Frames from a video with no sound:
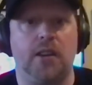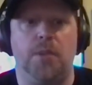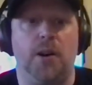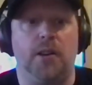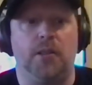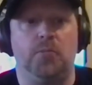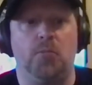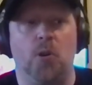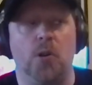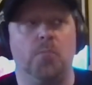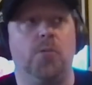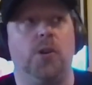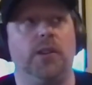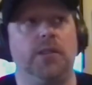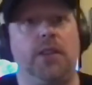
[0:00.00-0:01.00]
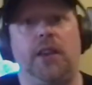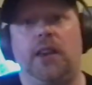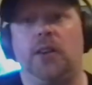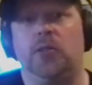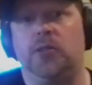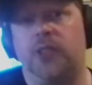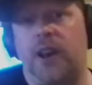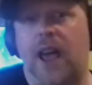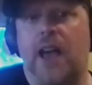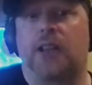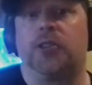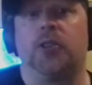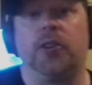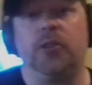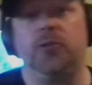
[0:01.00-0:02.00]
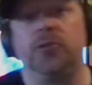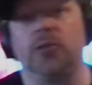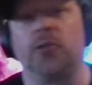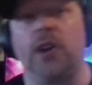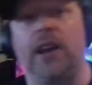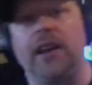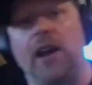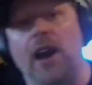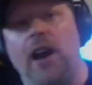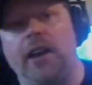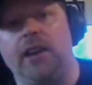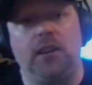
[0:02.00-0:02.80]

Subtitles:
But more importantly, he was an actor. He was a great guy.